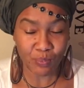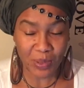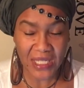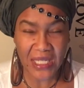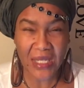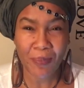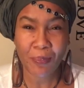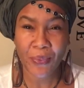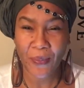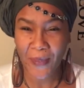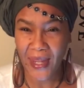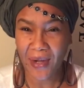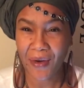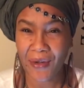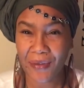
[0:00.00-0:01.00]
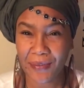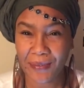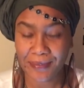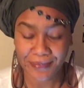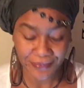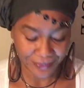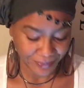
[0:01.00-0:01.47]
Be prepared.
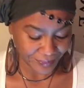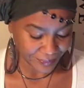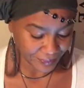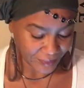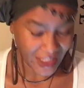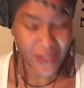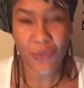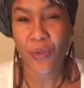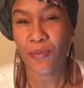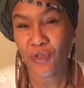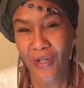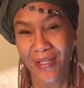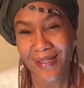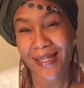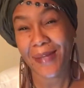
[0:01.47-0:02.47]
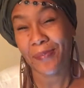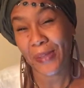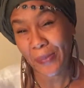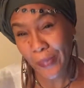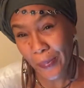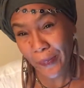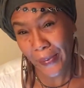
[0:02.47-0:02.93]
That's what I'm trying to say.
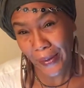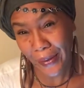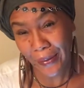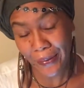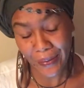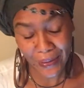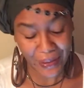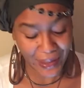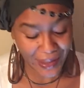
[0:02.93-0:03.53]
Be prepared,